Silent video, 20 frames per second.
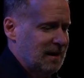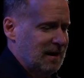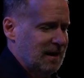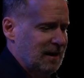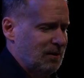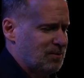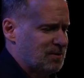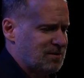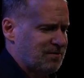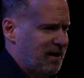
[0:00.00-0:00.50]

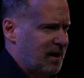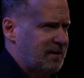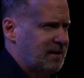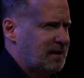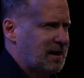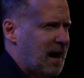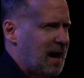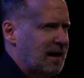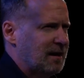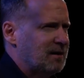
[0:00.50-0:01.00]
It was very
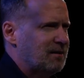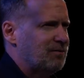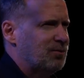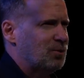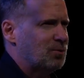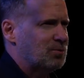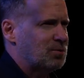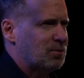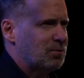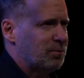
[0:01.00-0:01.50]
kind of
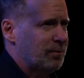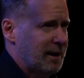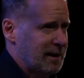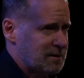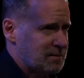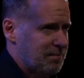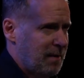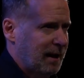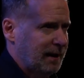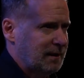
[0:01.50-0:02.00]
you to
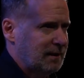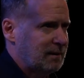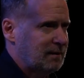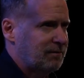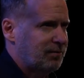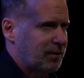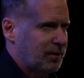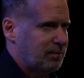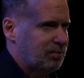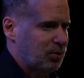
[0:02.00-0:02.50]
raise money
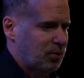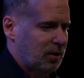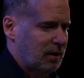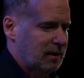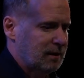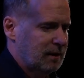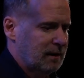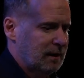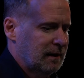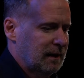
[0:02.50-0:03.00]
for the poor.